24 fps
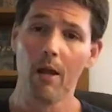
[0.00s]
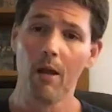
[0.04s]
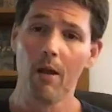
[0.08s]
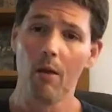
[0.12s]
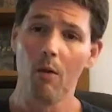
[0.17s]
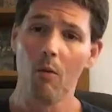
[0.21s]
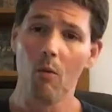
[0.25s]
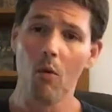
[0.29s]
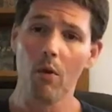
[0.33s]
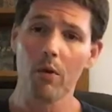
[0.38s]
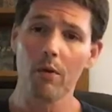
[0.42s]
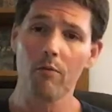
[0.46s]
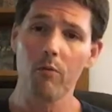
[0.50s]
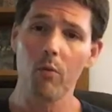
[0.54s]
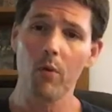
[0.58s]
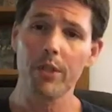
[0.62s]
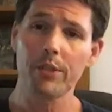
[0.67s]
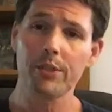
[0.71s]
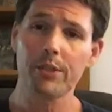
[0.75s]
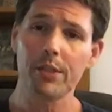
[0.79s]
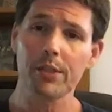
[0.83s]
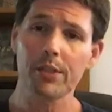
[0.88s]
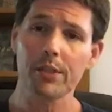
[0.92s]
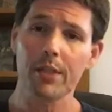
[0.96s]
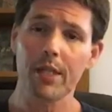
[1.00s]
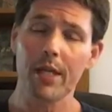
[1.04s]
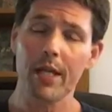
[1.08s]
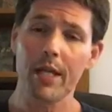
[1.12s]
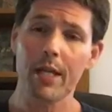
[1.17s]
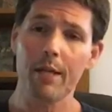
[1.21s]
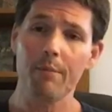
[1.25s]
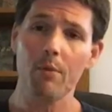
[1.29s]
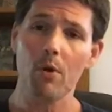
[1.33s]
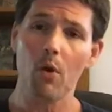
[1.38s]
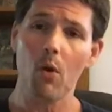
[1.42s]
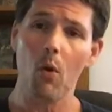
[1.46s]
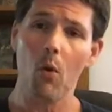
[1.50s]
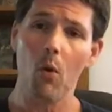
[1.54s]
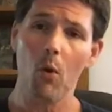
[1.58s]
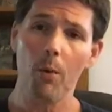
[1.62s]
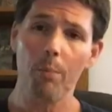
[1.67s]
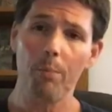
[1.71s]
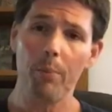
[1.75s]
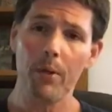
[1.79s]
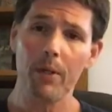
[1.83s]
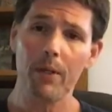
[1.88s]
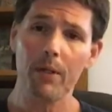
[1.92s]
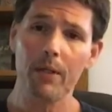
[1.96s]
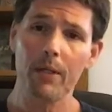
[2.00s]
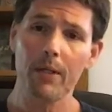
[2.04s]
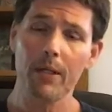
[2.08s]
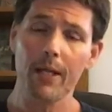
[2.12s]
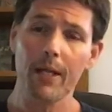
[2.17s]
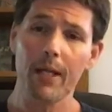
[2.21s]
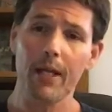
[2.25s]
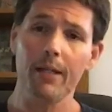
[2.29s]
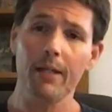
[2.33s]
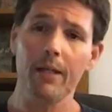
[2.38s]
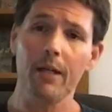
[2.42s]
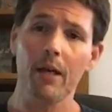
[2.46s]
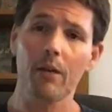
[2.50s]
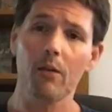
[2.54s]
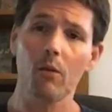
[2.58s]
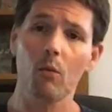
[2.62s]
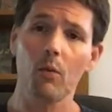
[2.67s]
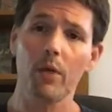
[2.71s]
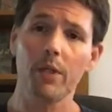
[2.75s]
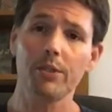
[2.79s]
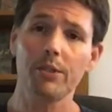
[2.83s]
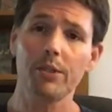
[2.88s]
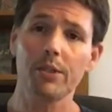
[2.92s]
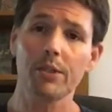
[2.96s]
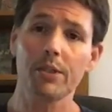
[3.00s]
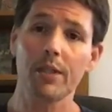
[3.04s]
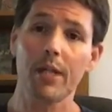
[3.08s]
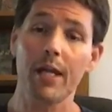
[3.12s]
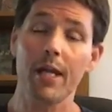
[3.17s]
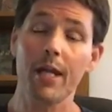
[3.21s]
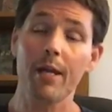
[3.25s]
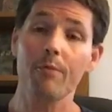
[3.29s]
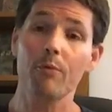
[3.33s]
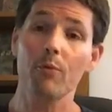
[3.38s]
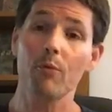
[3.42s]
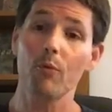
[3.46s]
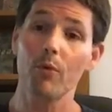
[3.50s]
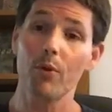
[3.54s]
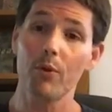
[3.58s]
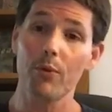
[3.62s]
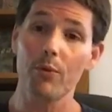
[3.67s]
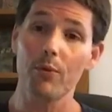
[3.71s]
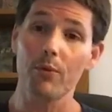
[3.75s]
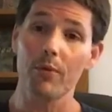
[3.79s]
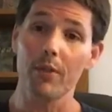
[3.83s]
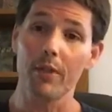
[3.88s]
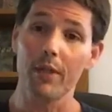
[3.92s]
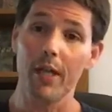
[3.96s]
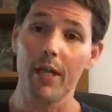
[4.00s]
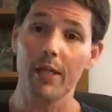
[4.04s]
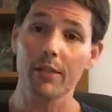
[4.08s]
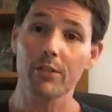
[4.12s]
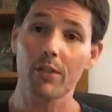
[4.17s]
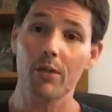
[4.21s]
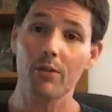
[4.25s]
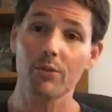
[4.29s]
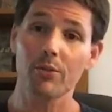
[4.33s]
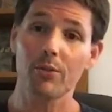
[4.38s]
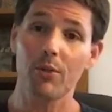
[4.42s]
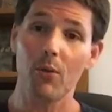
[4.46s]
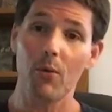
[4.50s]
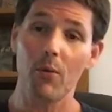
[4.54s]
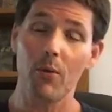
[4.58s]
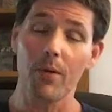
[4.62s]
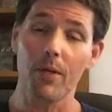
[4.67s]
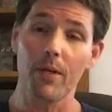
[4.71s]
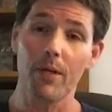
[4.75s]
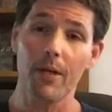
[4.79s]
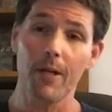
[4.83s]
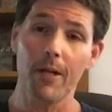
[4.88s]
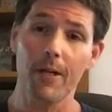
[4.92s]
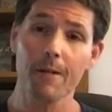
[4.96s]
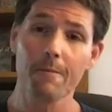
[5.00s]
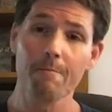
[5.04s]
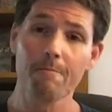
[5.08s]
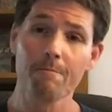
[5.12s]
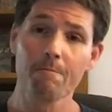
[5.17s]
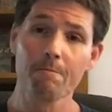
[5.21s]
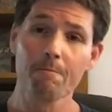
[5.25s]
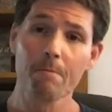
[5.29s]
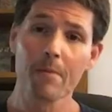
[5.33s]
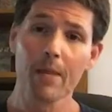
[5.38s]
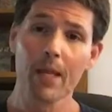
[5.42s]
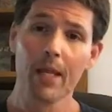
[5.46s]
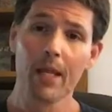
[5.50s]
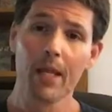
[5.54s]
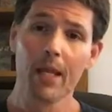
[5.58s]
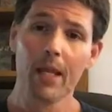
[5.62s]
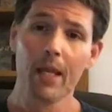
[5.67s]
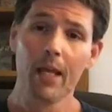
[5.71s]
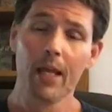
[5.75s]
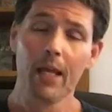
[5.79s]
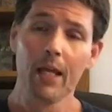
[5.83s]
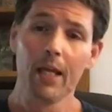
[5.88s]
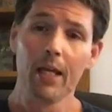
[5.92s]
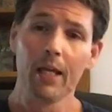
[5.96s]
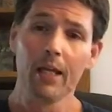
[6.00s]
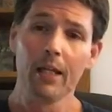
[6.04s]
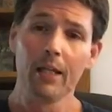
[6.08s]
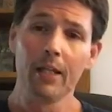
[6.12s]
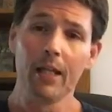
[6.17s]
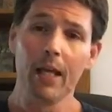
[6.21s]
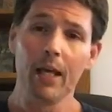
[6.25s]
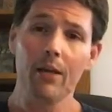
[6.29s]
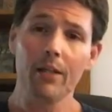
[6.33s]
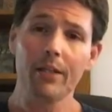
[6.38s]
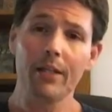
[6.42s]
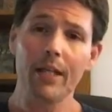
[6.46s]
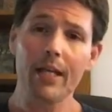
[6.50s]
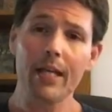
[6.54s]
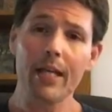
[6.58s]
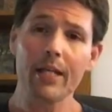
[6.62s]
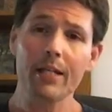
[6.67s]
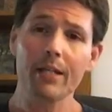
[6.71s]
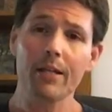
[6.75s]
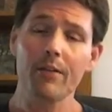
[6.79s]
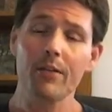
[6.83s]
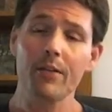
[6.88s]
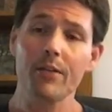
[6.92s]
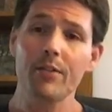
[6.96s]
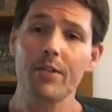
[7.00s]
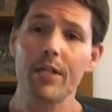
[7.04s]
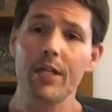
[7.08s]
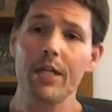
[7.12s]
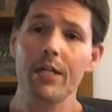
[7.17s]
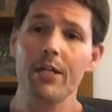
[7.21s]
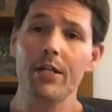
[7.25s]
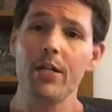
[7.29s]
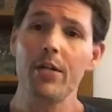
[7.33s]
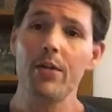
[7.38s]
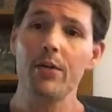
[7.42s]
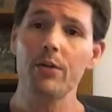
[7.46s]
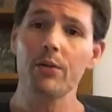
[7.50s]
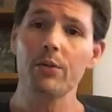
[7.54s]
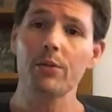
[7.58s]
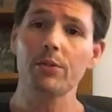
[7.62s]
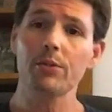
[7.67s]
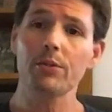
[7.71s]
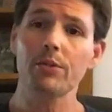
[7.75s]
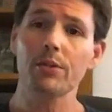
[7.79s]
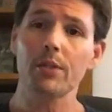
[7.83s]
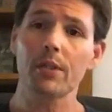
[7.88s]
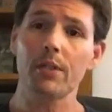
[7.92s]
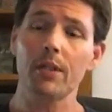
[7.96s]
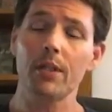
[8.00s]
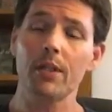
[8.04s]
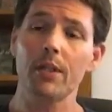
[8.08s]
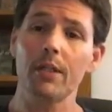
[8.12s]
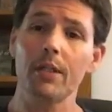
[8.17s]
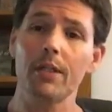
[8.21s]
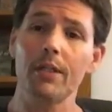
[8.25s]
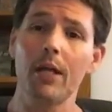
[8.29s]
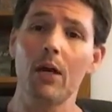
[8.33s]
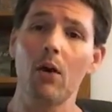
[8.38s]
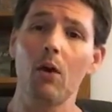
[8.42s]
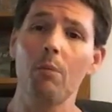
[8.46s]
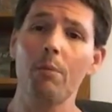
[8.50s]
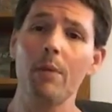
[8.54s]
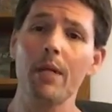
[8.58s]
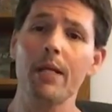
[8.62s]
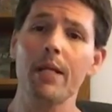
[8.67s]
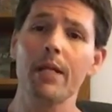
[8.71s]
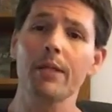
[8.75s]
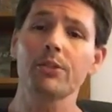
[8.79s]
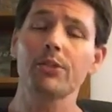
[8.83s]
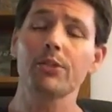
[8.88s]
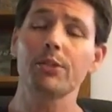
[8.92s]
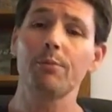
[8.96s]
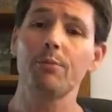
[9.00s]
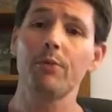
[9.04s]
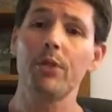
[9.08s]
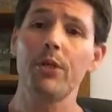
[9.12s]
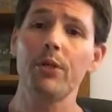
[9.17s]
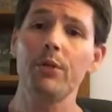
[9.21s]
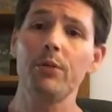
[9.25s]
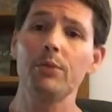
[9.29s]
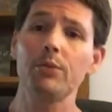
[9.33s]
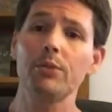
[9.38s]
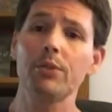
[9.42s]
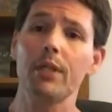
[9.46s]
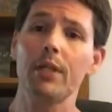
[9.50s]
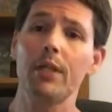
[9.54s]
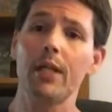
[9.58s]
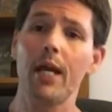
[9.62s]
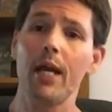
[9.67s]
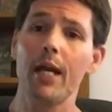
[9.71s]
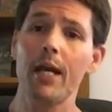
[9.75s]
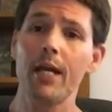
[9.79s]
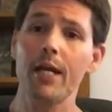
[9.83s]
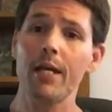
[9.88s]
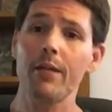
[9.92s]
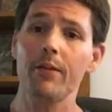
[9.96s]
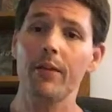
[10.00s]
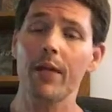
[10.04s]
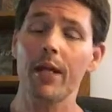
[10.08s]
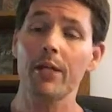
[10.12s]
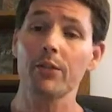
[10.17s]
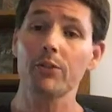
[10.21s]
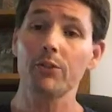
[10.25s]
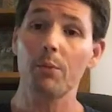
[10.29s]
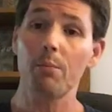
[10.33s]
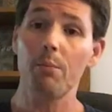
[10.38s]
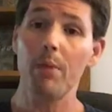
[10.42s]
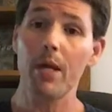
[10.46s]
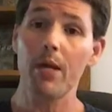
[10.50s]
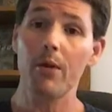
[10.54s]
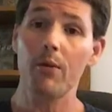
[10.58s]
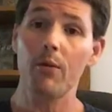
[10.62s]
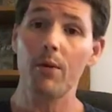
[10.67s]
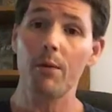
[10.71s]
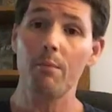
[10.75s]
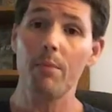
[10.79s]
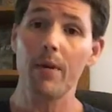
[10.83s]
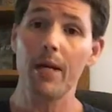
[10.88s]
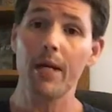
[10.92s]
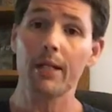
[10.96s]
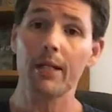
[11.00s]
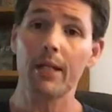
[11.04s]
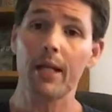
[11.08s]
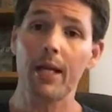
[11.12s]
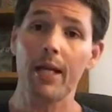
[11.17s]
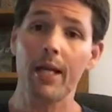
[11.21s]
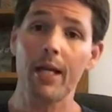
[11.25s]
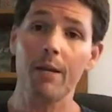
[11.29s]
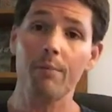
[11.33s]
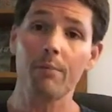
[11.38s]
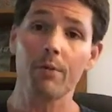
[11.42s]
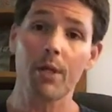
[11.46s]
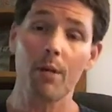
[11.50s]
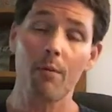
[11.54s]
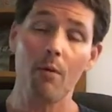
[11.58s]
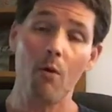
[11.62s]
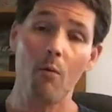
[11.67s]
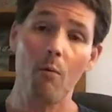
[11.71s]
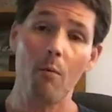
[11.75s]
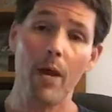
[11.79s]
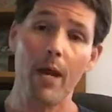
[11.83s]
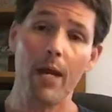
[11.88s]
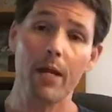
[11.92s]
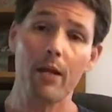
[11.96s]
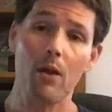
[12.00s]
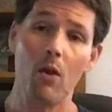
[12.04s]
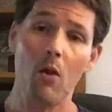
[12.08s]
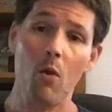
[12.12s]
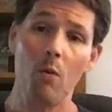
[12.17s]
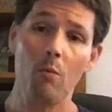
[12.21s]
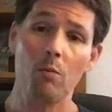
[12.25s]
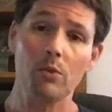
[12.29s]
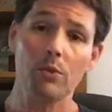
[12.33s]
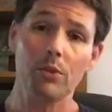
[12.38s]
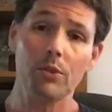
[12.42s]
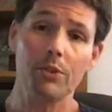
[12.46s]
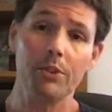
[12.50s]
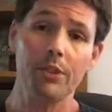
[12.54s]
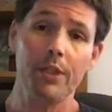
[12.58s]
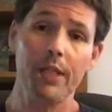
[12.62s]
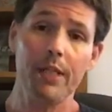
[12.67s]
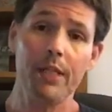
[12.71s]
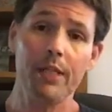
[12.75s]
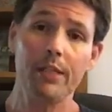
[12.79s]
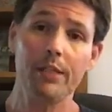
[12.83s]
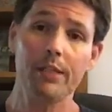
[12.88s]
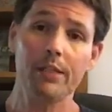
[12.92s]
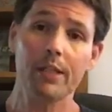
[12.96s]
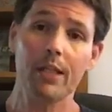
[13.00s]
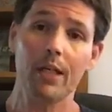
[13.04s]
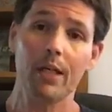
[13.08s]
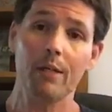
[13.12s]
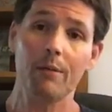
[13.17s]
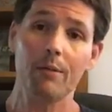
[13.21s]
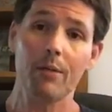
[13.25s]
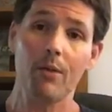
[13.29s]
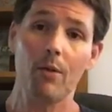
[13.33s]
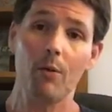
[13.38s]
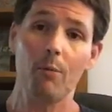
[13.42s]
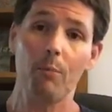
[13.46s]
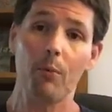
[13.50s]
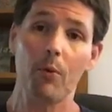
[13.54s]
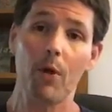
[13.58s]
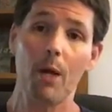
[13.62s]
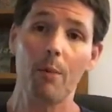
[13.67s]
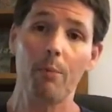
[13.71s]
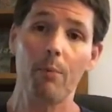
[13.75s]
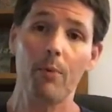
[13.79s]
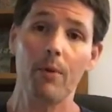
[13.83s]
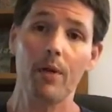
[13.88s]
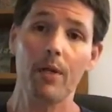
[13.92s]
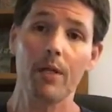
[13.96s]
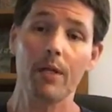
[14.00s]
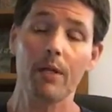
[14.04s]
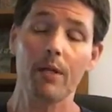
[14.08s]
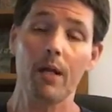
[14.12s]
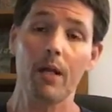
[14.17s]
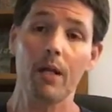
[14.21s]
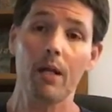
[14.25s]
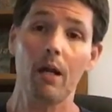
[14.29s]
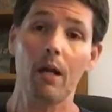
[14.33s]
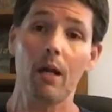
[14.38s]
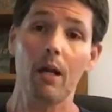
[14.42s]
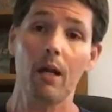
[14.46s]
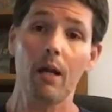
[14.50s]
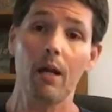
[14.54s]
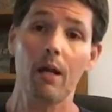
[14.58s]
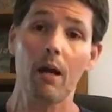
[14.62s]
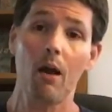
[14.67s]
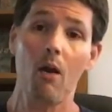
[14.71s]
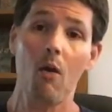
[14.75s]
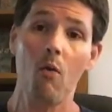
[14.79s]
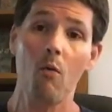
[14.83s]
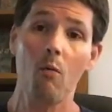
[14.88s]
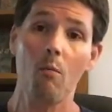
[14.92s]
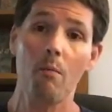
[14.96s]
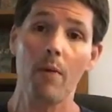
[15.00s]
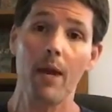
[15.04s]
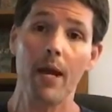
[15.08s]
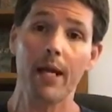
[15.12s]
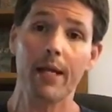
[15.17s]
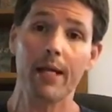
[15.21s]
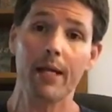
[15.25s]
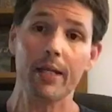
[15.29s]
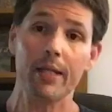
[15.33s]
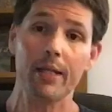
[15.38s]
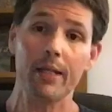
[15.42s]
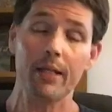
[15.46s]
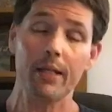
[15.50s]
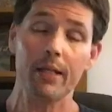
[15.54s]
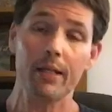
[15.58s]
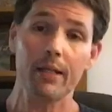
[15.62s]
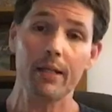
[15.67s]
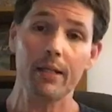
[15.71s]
one of which is named Orpah, and the other which is named Ruth, and that's our story today. Now, at the end of the 10 years, Naomi gets some news that, hey, things are better in Bethlehem, come on back home. So she's got, property and home back in